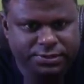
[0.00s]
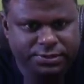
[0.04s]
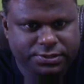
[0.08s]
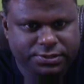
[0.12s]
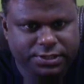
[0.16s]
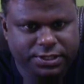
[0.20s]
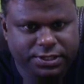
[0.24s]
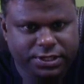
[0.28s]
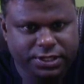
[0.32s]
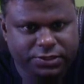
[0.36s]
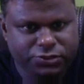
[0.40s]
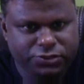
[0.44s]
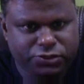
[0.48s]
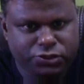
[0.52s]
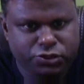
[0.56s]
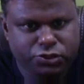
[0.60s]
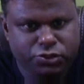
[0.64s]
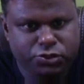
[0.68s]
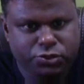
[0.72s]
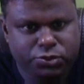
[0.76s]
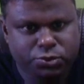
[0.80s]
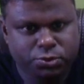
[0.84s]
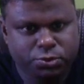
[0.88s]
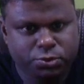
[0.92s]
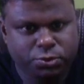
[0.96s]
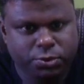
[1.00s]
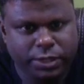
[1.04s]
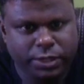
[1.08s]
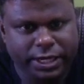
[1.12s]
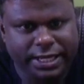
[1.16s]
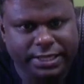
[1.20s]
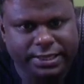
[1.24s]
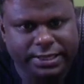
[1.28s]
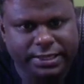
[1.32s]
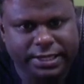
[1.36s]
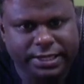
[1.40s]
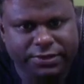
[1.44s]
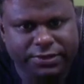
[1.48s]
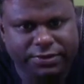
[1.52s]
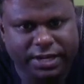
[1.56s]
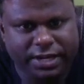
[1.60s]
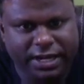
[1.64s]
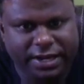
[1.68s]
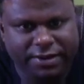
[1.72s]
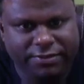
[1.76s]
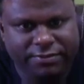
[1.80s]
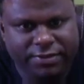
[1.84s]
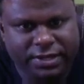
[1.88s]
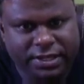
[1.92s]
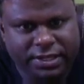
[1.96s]
CH2, and then you
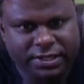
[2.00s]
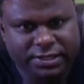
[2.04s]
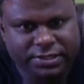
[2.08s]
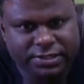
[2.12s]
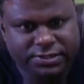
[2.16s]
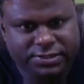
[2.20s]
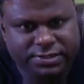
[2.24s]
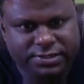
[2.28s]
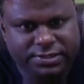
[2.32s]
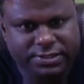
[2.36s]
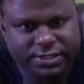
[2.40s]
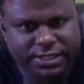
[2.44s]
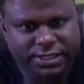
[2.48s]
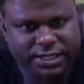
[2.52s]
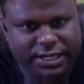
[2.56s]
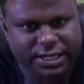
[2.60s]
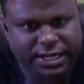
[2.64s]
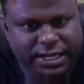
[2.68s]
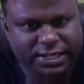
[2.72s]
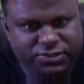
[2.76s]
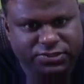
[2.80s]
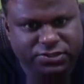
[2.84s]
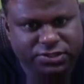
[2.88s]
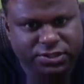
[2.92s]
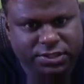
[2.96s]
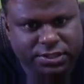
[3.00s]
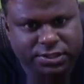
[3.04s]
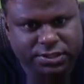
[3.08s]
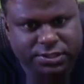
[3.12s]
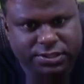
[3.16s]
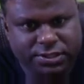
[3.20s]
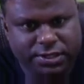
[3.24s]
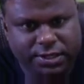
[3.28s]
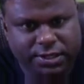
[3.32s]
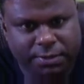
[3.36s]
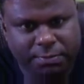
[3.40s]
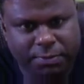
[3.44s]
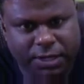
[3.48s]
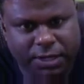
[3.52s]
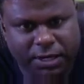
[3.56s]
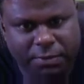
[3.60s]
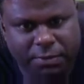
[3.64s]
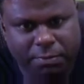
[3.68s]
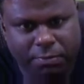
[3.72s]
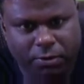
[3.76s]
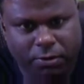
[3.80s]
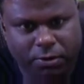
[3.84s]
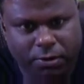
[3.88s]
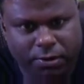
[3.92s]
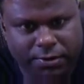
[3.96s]
have CH double
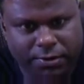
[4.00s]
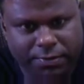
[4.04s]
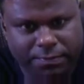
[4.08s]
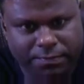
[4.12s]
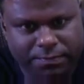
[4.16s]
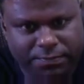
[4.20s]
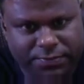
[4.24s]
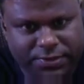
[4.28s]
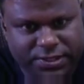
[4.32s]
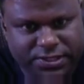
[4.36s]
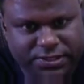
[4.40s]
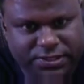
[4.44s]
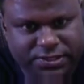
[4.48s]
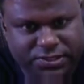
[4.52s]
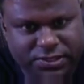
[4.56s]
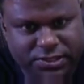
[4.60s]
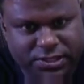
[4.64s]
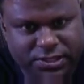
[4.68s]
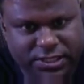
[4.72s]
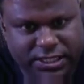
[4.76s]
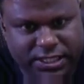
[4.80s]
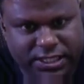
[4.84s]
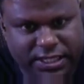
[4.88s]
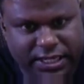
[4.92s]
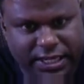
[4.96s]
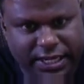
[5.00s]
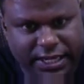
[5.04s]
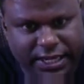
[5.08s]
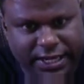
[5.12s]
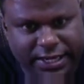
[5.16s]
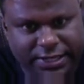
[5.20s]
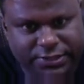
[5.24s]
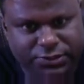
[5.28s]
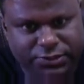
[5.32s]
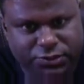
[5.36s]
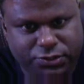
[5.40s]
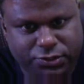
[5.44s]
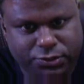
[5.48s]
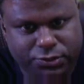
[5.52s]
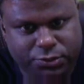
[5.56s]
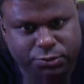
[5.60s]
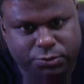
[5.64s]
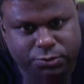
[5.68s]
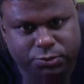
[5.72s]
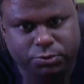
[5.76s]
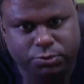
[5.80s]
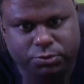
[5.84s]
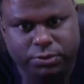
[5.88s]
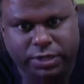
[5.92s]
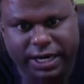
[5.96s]
bond
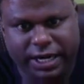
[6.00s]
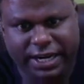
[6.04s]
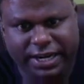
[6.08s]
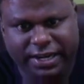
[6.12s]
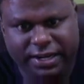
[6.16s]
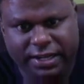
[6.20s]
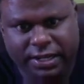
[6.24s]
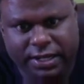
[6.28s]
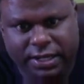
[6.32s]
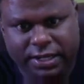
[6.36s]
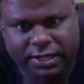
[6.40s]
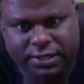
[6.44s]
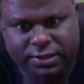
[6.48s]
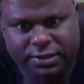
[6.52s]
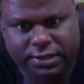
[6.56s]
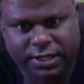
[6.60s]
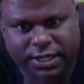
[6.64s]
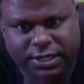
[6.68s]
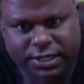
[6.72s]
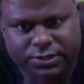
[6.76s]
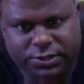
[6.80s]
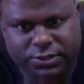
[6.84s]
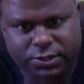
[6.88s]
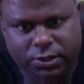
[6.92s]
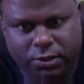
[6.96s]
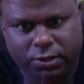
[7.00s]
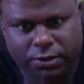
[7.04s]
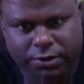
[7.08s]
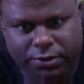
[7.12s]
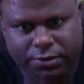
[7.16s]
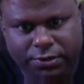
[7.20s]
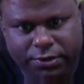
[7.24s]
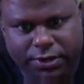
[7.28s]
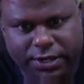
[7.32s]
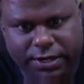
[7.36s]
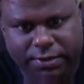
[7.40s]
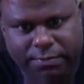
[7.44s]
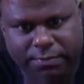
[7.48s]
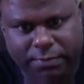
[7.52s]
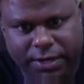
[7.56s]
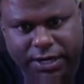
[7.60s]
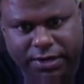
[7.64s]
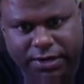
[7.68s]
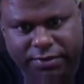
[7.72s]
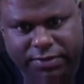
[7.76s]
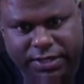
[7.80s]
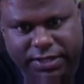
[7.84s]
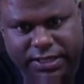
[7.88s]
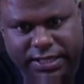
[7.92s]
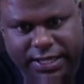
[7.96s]
CH2, right? This on
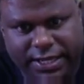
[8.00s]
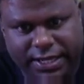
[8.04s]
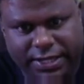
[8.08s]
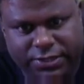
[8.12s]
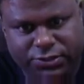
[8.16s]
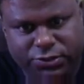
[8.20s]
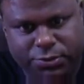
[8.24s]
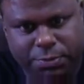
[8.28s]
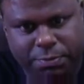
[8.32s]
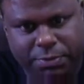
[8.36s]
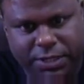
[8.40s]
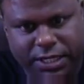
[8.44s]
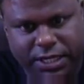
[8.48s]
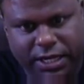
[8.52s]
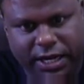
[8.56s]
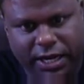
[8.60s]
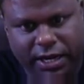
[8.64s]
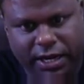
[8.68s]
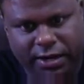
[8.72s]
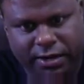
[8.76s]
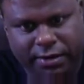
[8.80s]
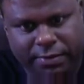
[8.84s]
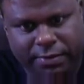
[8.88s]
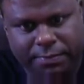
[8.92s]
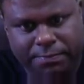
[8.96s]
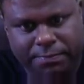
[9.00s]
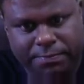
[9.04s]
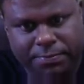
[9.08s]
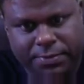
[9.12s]
treatment with HBr.